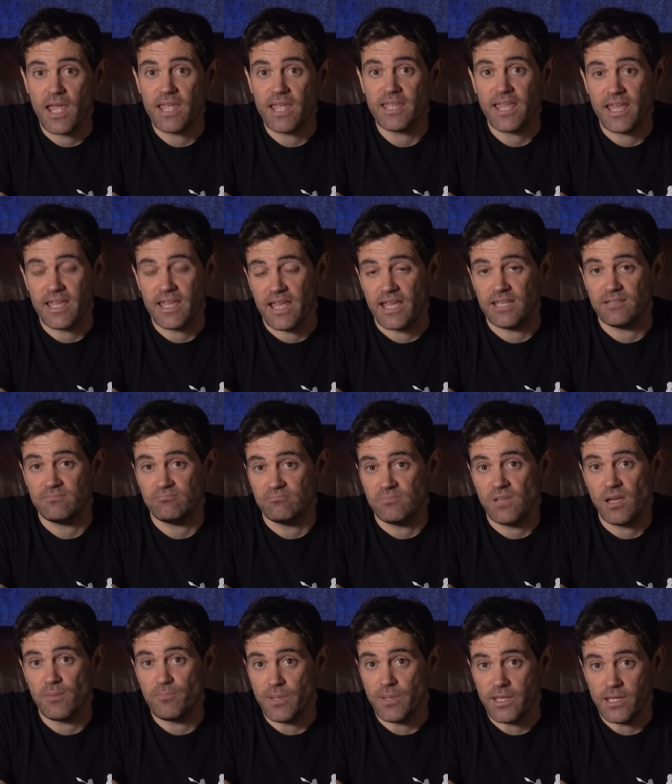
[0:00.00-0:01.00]
aka
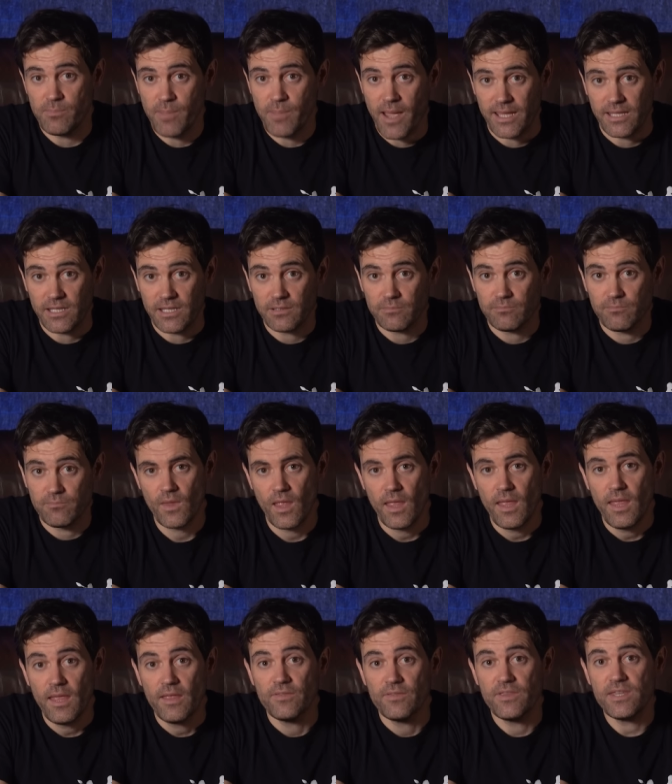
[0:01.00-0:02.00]
a big bank.
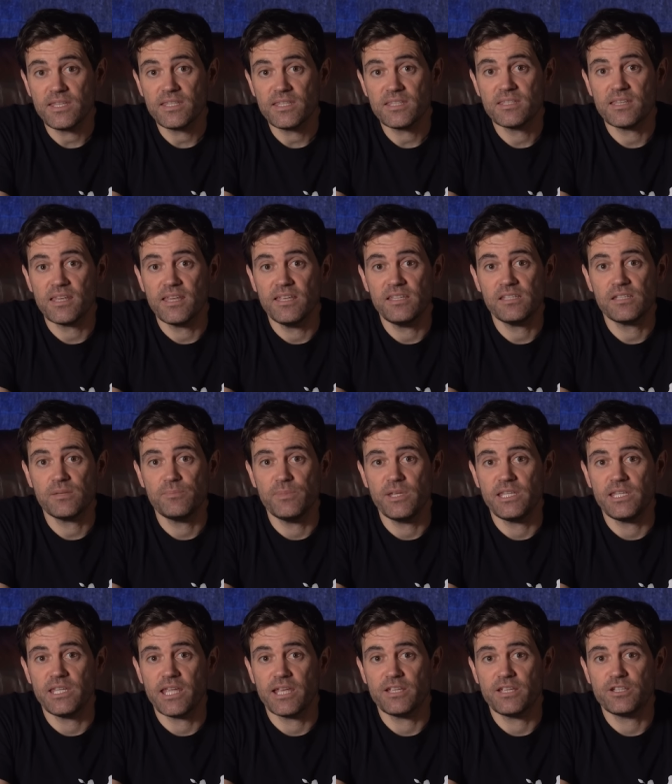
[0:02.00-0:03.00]
This
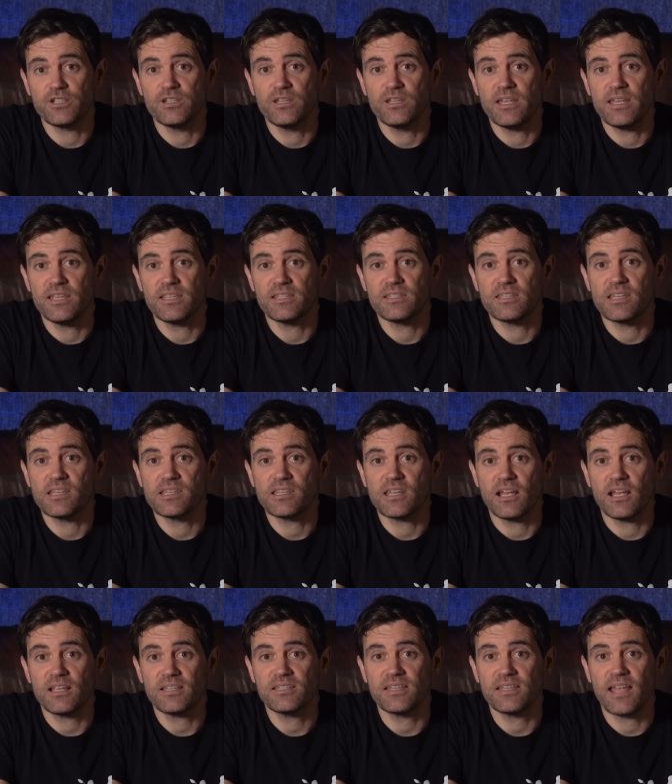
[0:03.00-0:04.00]
intermediation is
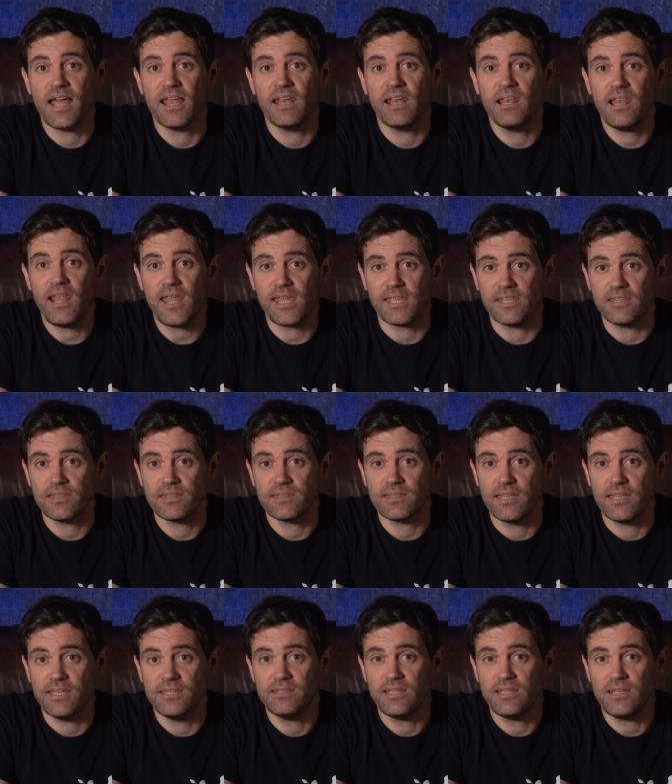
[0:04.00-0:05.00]
discussed at length
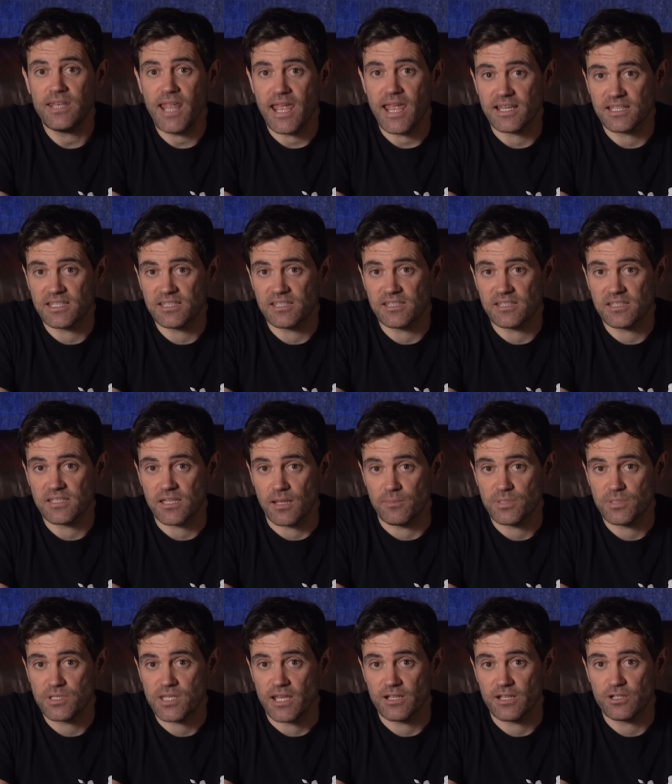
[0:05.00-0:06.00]
in the next
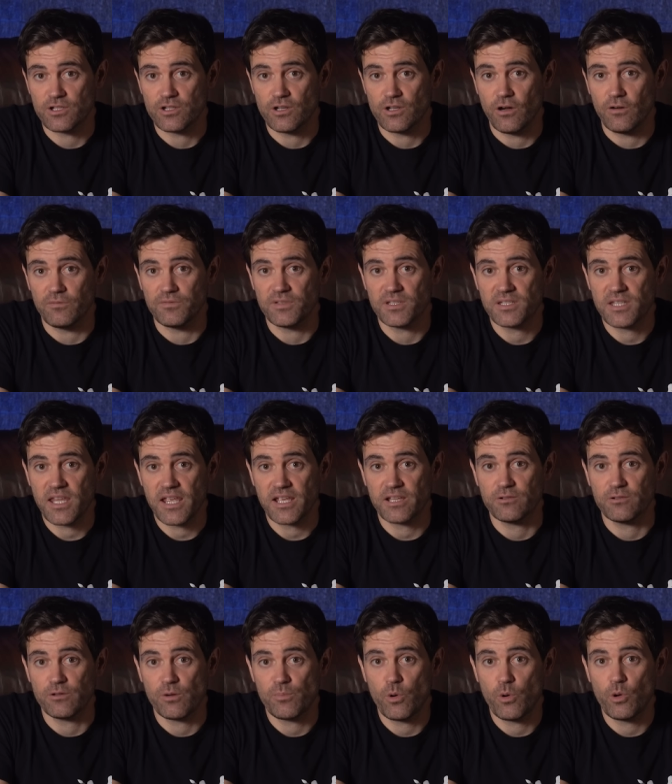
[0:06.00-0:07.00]
subsection of the
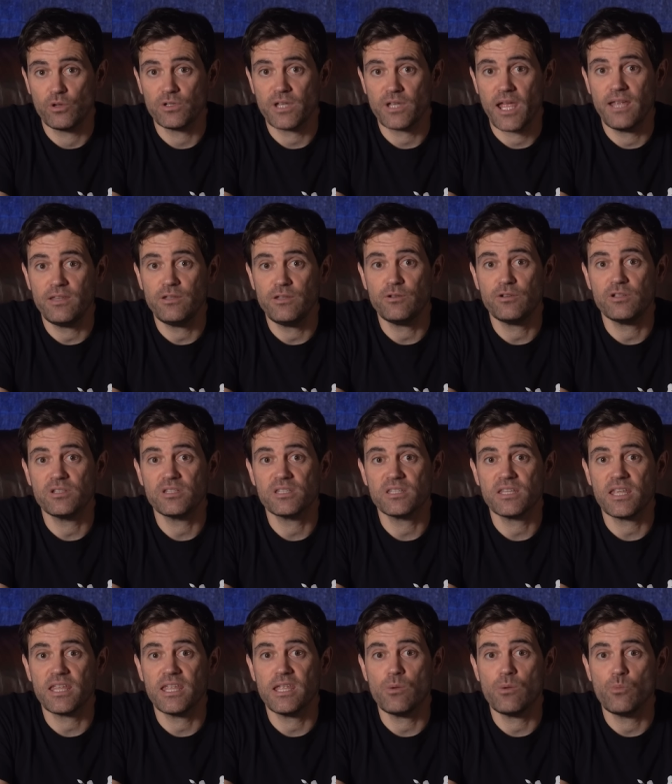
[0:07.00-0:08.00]
second report, and you can
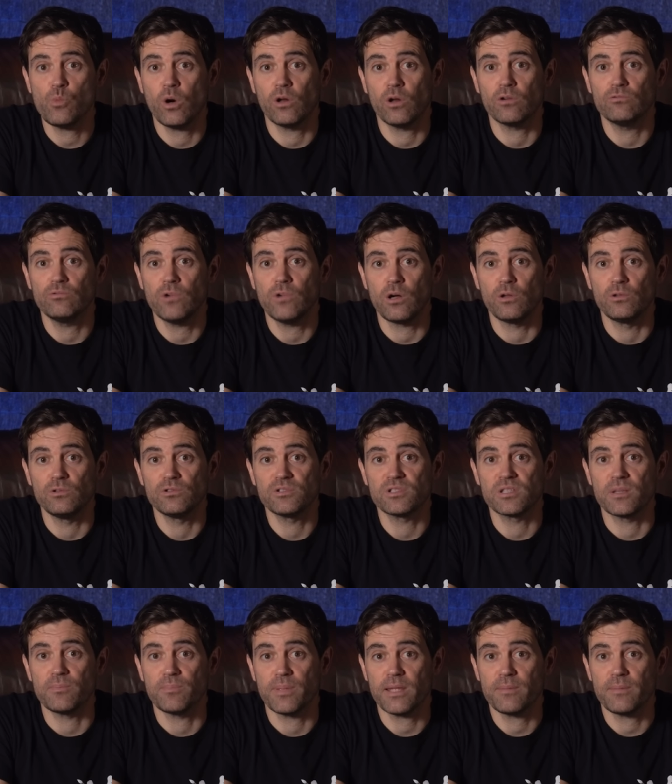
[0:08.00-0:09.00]
see what roles
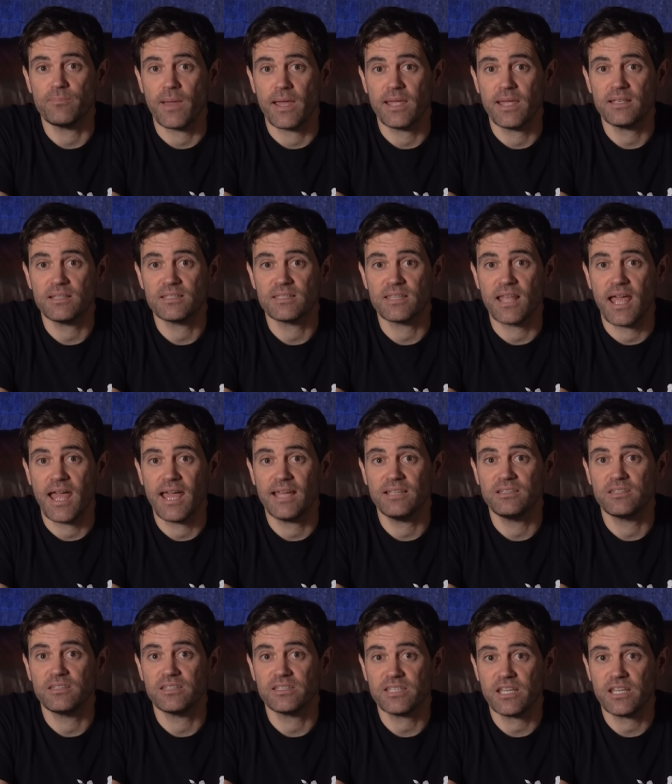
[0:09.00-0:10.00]
the big banks
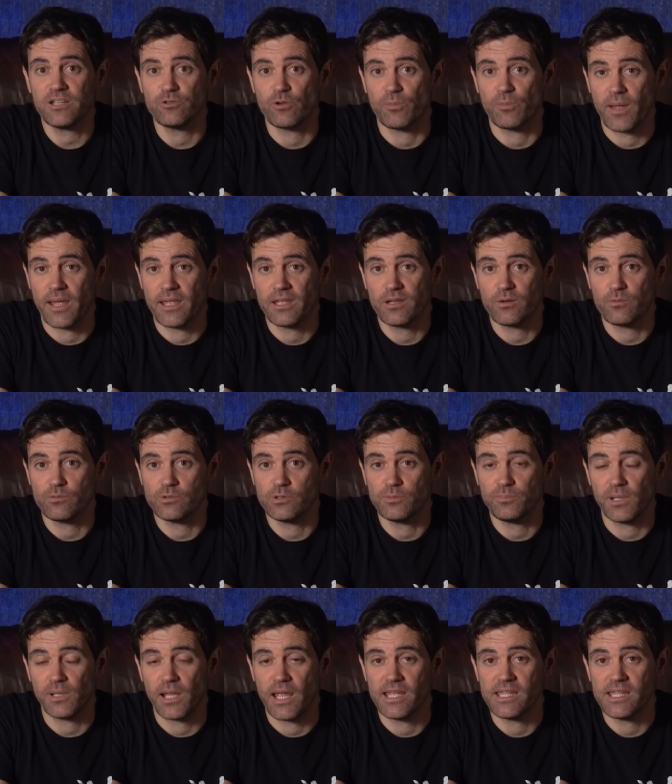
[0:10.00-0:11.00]
and the central bank will
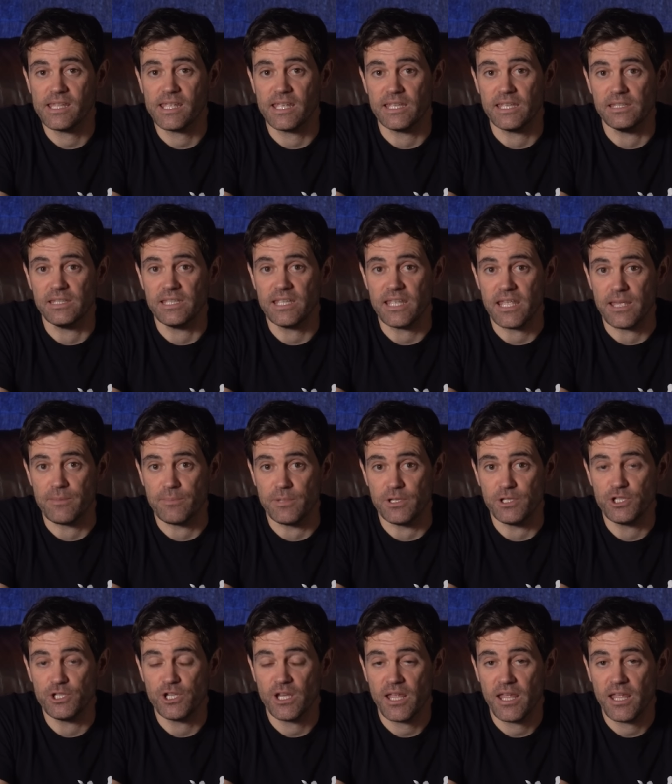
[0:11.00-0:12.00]
play in the
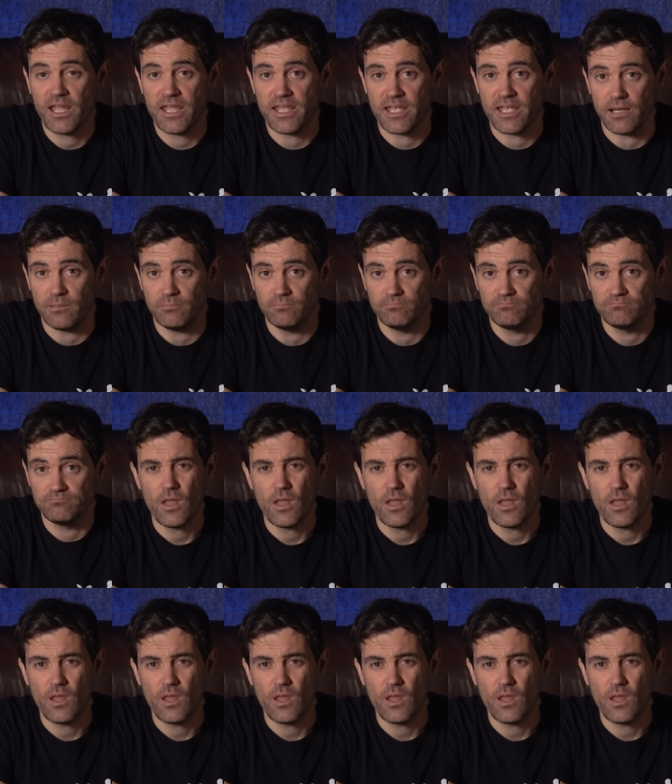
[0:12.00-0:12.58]
image here.